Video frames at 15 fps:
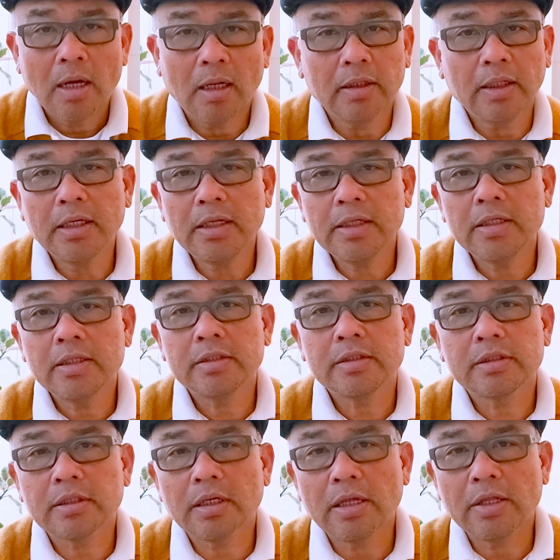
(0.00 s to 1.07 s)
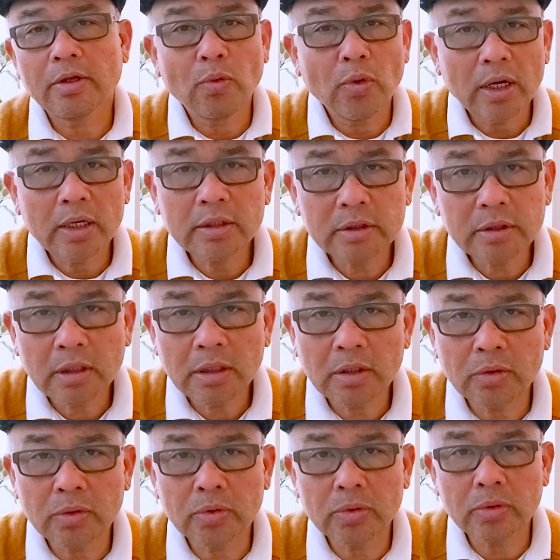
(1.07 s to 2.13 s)
Allah is the one
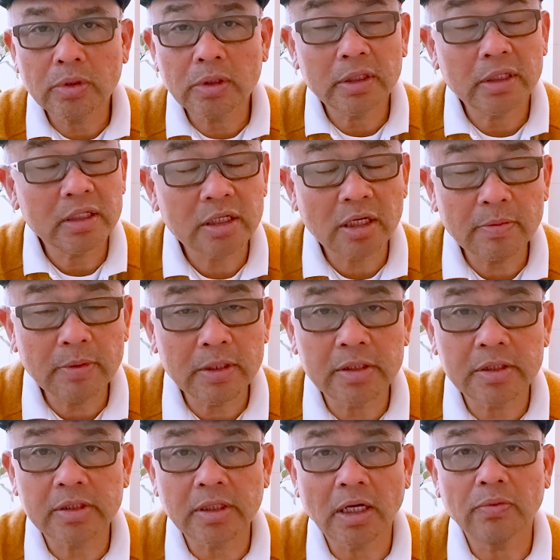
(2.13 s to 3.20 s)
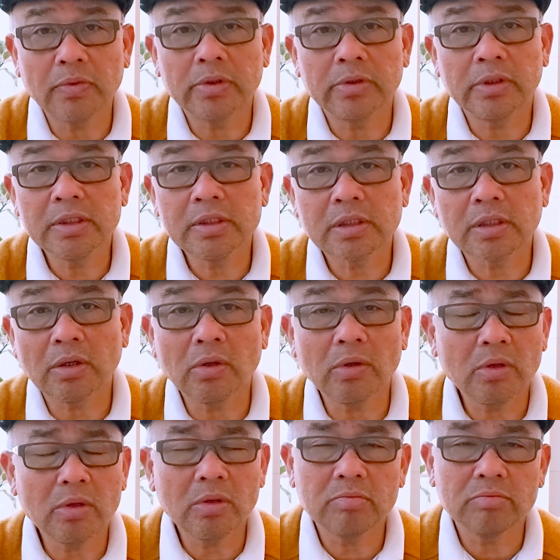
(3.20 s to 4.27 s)
who determines our rizq
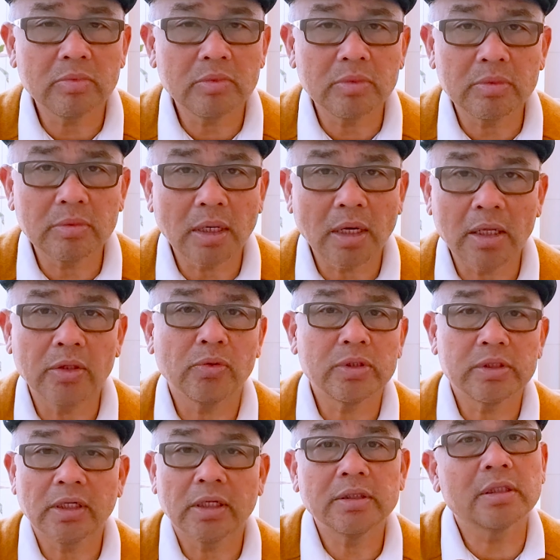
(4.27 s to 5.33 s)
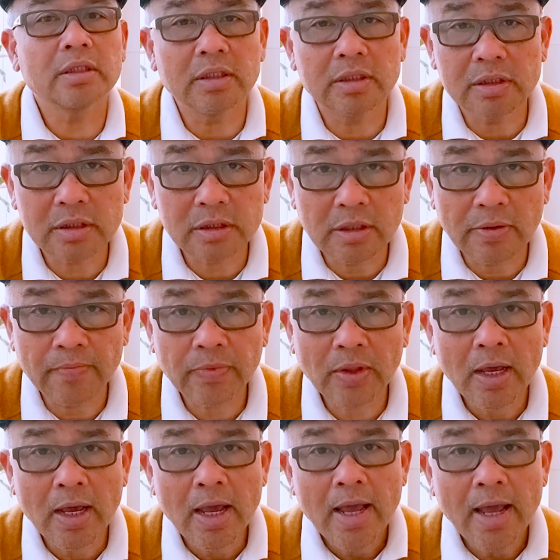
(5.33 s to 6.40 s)
or other words, sustenance.
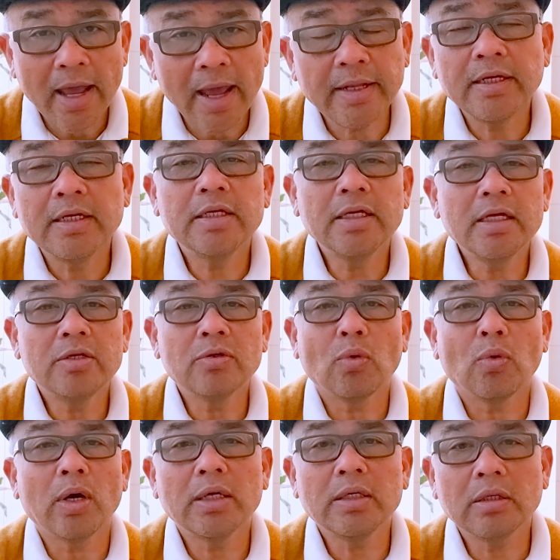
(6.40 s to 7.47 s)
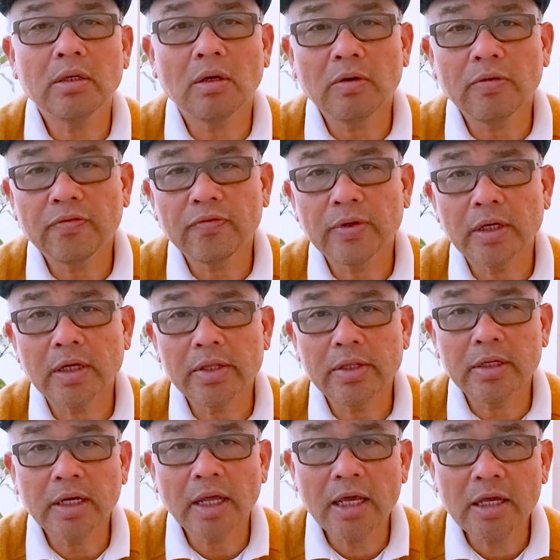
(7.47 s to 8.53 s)
And indeed, one of uh,
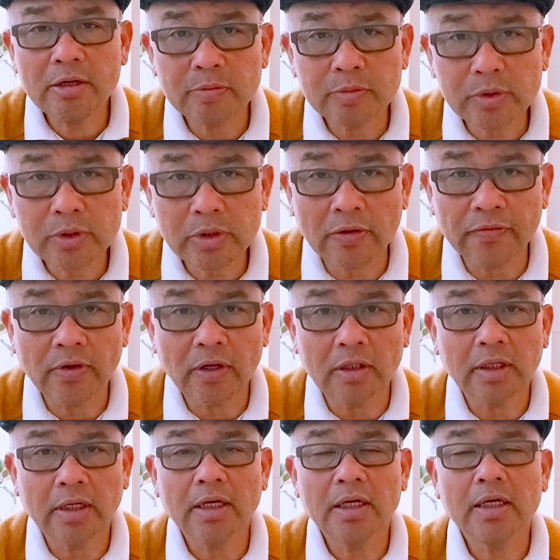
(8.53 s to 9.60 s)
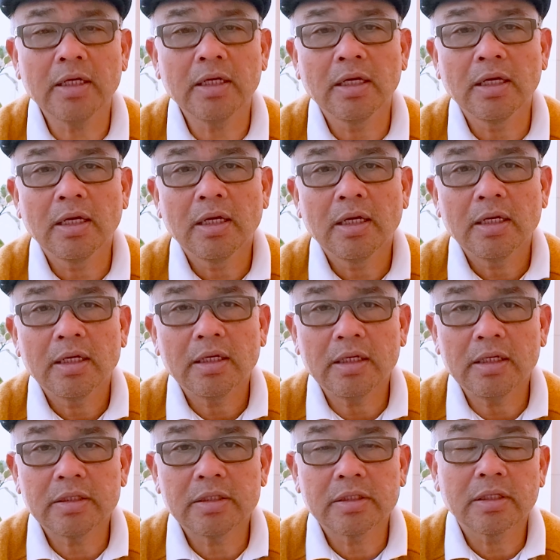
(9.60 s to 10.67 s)
the names of Allah
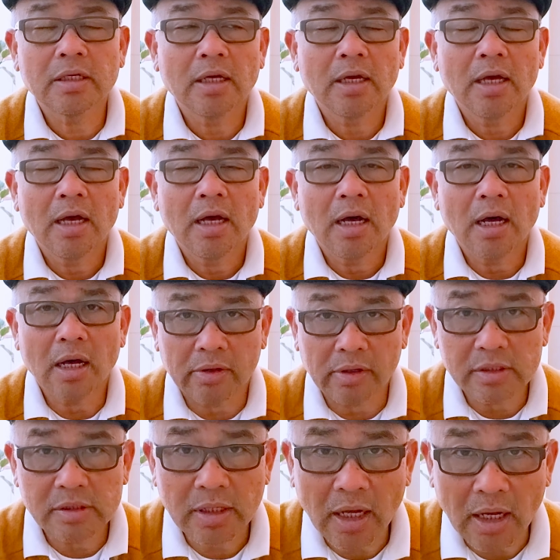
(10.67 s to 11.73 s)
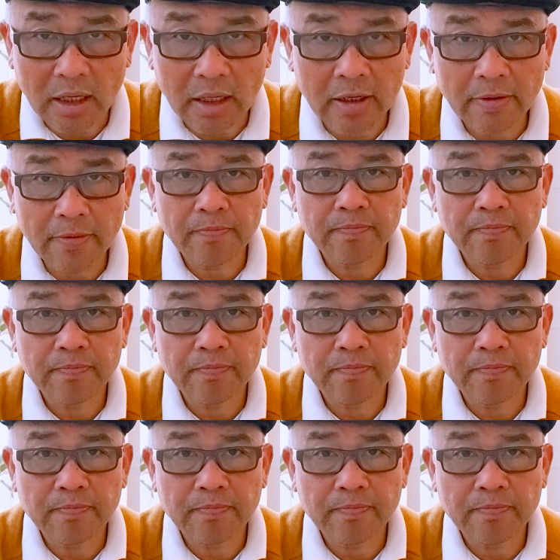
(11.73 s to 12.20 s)
is Ar-Razzaq,